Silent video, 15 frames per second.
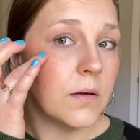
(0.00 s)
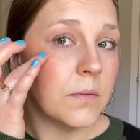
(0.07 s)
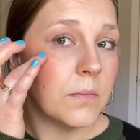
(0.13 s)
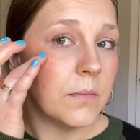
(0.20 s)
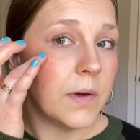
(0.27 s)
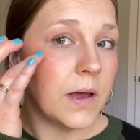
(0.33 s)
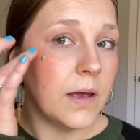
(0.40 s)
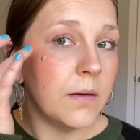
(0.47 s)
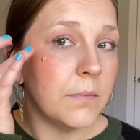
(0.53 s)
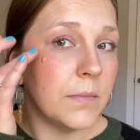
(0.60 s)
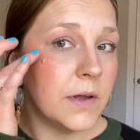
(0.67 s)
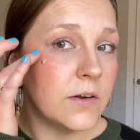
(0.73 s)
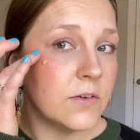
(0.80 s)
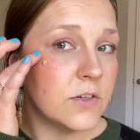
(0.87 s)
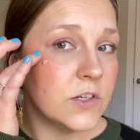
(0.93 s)
my
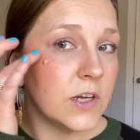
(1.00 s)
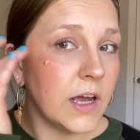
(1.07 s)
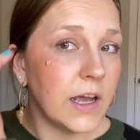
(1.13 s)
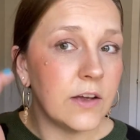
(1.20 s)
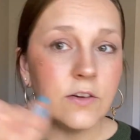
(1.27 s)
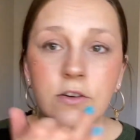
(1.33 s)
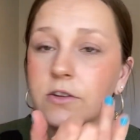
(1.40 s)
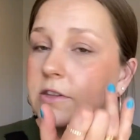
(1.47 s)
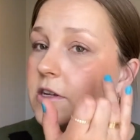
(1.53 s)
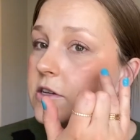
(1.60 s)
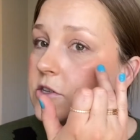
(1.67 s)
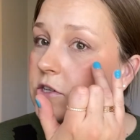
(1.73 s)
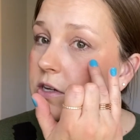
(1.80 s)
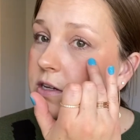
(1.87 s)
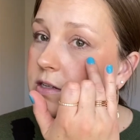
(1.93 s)
middle child
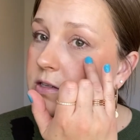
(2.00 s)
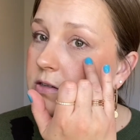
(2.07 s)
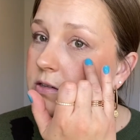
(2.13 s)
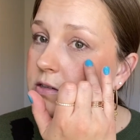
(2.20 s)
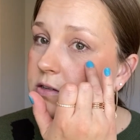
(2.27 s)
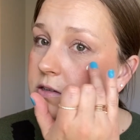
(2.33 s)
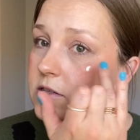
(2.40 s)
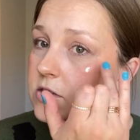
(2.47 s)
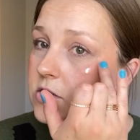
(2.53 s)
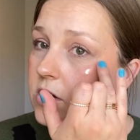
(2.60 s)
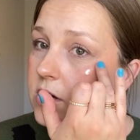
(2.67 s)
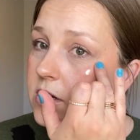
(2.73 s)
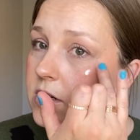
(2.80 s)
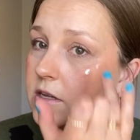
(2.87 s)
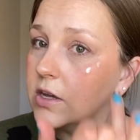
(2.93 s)
just
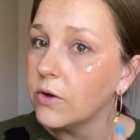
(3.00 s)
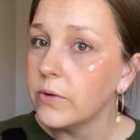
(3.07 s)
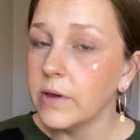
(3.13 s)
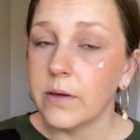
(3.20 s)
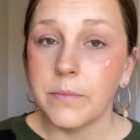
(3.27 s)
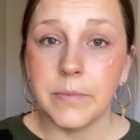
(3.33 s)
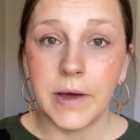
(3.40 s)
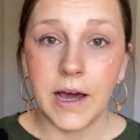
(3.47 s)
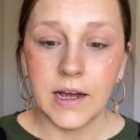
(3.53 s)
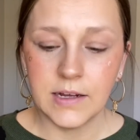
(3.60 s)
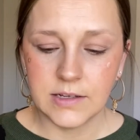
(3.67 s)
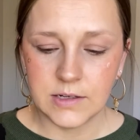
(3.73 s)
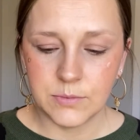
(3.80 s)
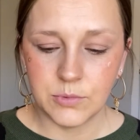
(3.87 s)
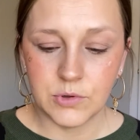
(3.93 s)
started going back
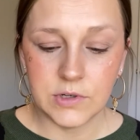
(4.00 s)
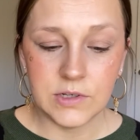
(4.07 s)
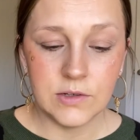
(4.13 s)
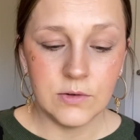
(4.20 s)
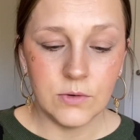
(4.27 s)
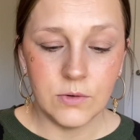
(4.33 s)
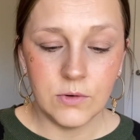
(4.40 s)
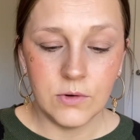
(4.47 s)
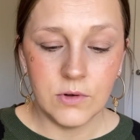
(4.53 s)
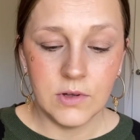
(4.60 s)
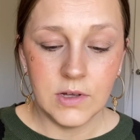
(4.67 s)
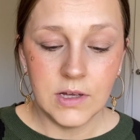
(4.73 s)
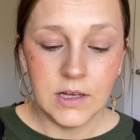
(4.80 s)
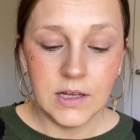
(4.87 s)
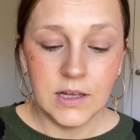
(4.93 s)
to preschool
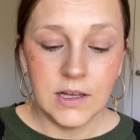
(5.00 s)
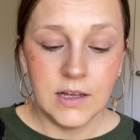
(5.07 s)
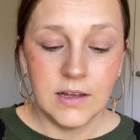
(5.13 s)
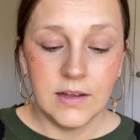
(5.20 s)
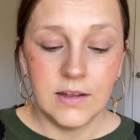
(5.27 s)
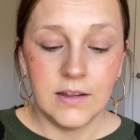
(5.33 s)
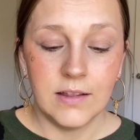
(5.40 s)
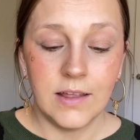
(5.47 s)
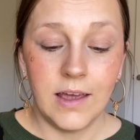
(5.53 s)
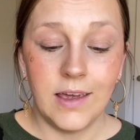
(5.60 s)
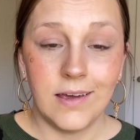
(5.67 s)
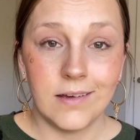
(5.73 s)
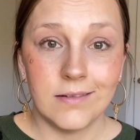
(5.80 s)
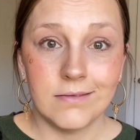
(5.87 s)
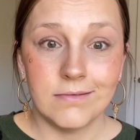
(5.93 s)

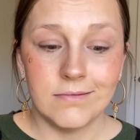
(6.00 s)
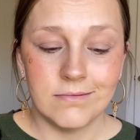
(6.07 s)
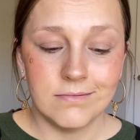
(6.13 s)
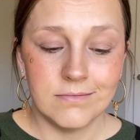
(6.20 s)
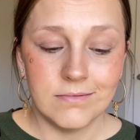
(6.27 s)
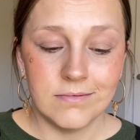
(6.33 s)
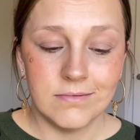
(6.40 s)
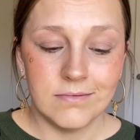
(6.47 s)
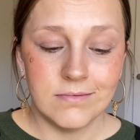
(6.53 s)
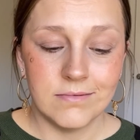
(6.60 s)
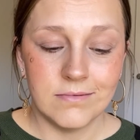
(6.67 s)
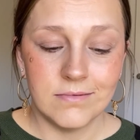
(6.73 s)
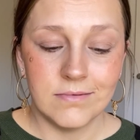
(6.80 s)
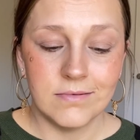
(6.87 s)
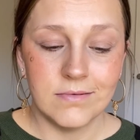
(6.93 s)
like
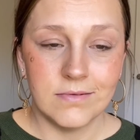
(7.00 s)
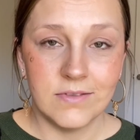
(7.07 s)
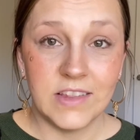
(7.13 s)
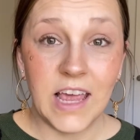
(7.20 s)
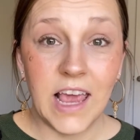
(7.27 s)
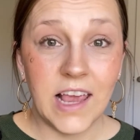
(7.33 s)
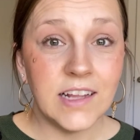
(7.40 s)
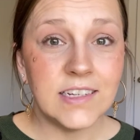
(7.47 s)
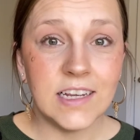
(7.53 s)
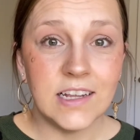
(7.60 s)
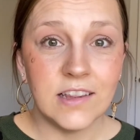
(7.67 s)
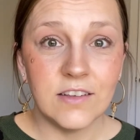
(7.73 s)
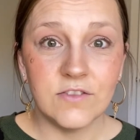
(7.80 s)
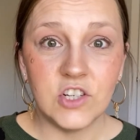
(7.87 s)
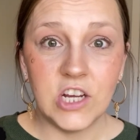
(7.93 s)
the
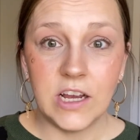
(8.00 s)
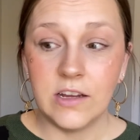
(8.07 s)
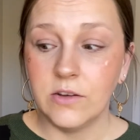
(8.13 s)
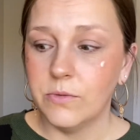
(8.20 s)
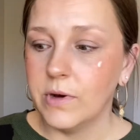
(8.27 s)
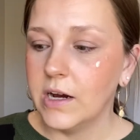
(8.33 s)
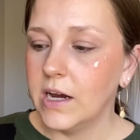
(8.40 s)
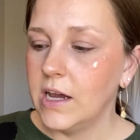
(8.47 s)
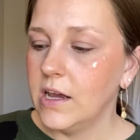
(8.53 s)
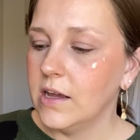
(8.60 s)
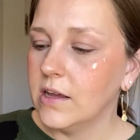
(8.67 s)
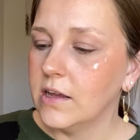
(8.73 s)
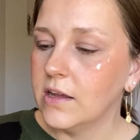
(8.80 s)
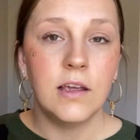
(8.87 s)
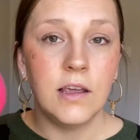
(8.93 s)
18th of January.
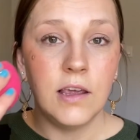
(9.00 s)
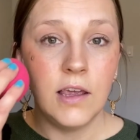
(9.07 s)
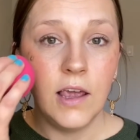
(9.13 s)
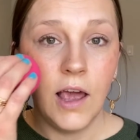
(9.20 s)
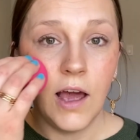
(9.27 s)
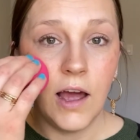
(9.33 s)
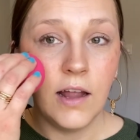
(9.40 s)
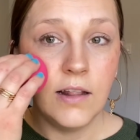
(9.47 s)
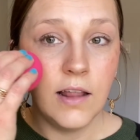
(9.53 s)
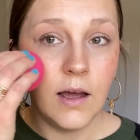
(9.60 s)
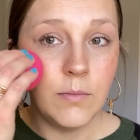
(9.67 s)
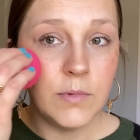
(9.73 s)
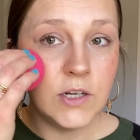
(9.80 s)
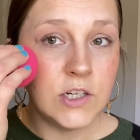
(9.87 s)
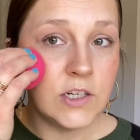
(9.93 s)
He had
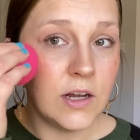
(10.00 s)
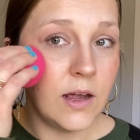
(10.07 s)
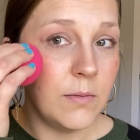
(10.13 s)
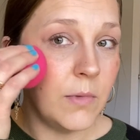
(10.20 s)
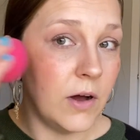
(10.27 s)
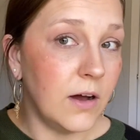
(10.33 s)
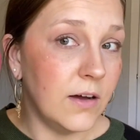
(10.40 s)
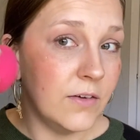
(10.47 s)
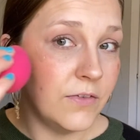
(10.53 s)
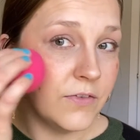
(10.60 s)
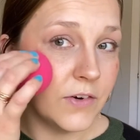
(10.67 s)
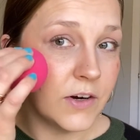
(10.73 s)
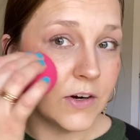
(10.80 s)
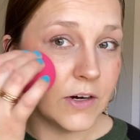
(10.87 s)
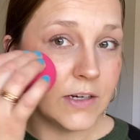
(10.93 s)
that much time off
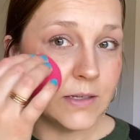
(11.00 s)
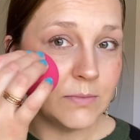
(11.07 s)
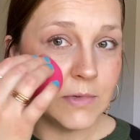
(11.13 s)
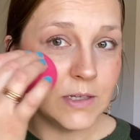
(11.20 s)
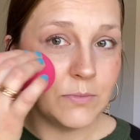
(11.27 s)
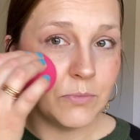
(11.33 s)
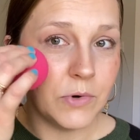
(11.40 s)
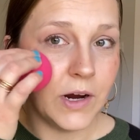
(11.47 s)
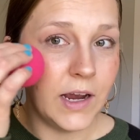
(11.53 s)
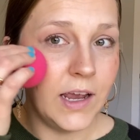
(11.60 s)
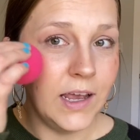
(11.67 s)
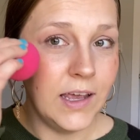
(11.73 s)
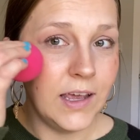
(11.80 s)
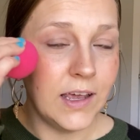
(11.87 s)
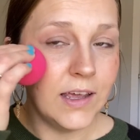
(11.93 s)
for Christmas
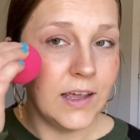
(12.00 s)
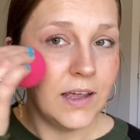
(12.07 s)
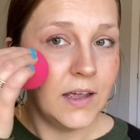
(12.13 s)
break